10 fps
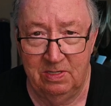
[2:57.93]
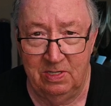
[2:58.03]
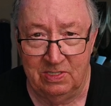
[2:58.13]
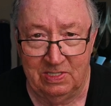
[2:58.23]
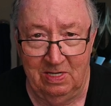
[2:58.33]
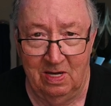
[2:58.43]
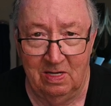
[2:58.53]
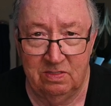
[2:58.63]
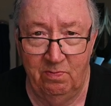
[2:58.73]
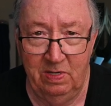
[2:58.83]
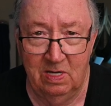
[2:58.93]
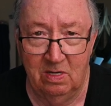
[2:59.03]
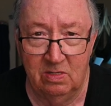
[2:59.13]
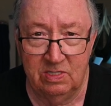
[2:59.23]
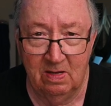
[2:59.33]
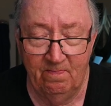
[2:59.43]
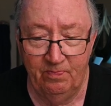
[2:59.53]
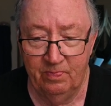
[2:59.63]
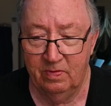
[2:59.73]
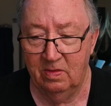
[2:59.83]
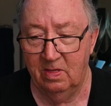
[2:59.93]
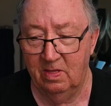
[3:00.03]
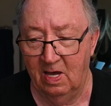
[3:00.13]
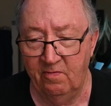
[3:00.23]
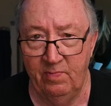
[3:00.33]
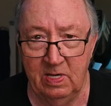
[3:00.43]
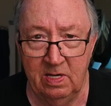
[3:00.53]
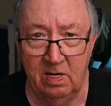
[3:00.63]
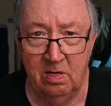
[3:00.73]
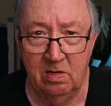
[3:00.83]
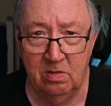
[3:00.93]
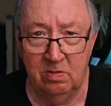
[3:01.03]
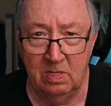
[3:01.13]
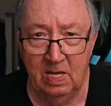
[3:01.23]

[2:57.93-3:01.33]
discuss because I've been here